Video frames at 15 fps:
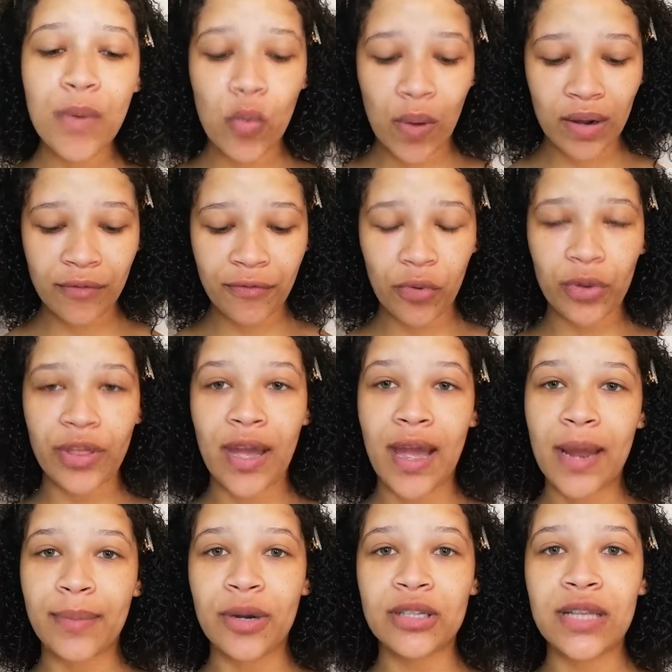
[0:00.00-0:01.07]
one, for the
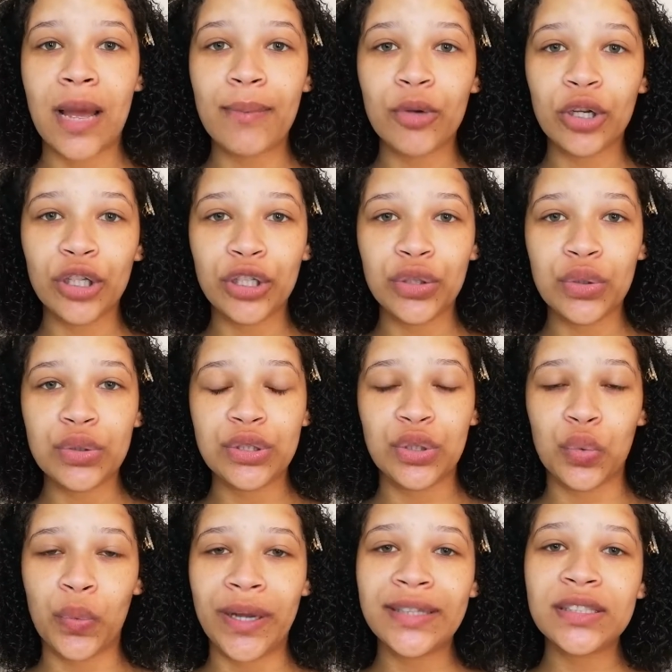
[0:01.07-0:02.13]
eyebrows, I'm gonna use the
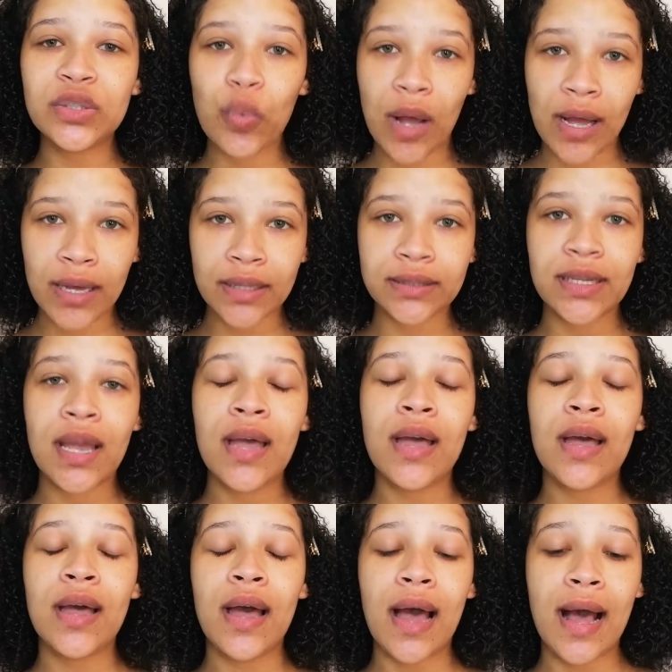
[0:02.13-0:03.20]
Wet n Wild
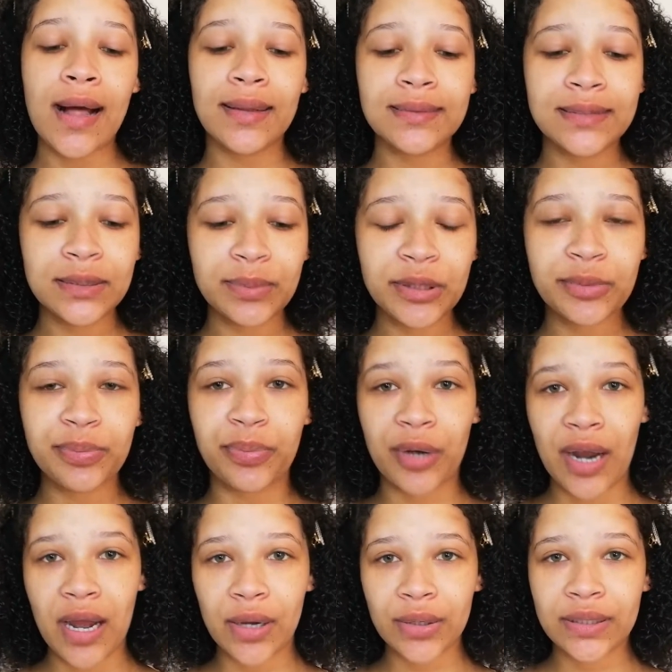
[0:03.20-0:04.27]
Ultimate
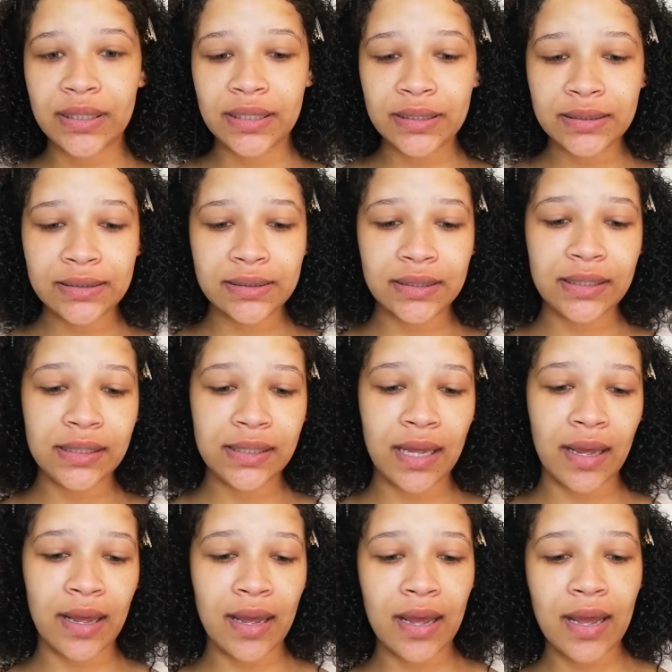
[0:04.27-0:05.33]
Brow Kit. It
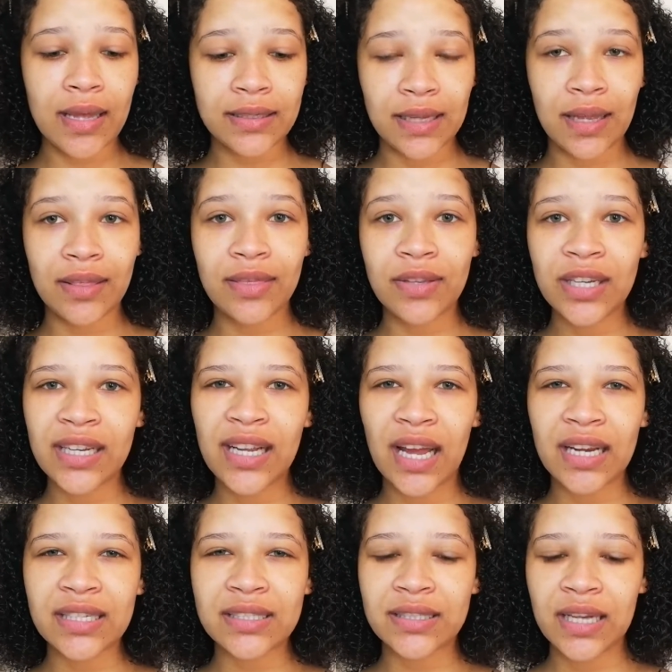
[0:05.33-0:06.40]
has 3
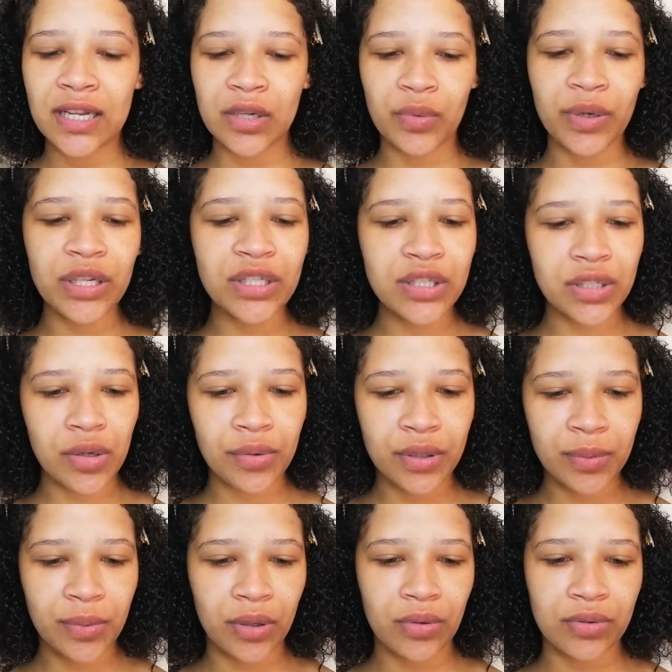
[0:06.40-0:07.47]
colors in. I don't want to show you
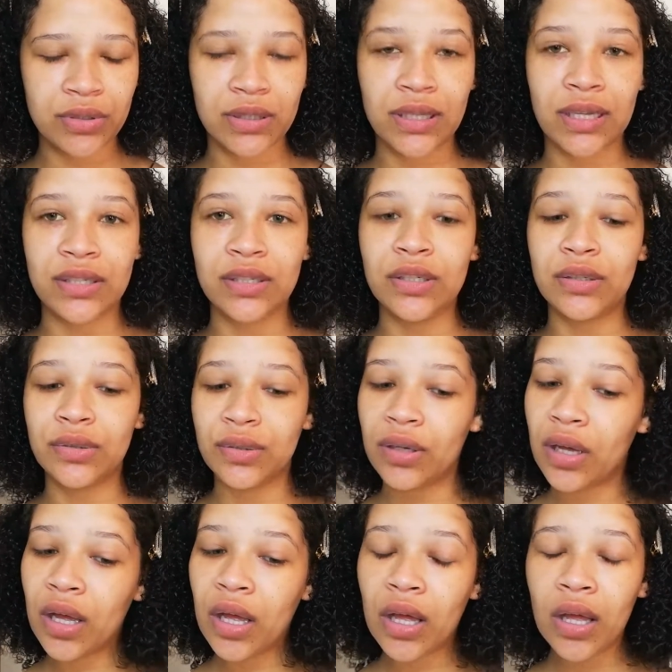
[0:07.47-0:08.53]
because it doesn't look
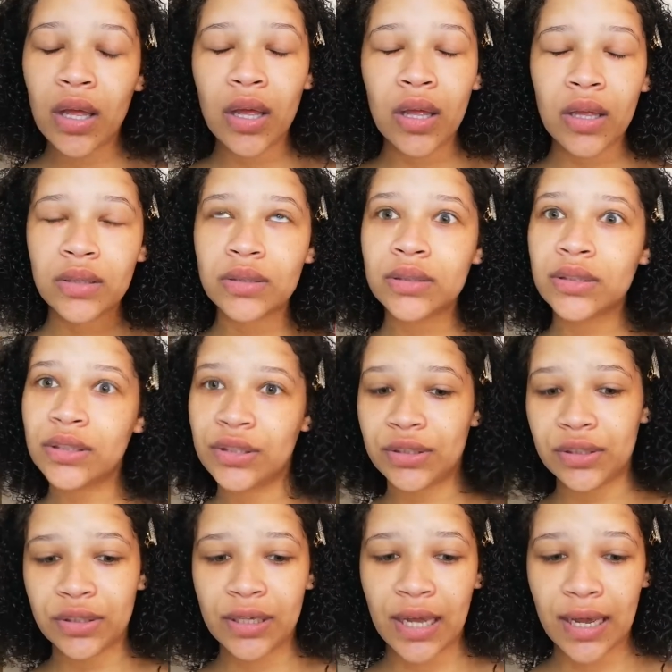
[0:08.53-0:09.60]

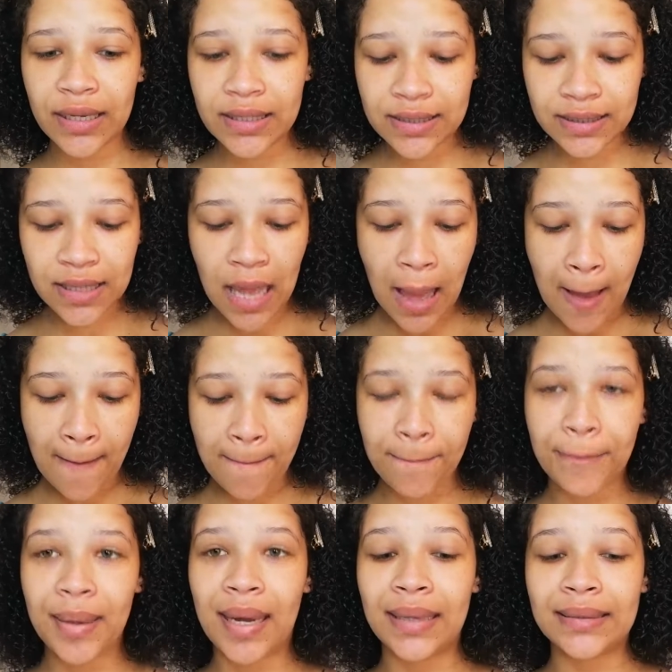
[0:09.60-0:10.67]
so nice,
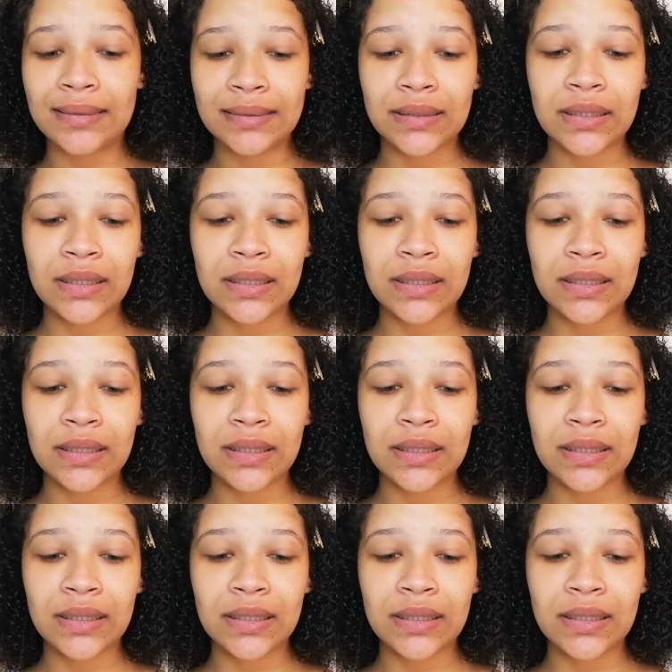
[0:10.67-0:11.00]
but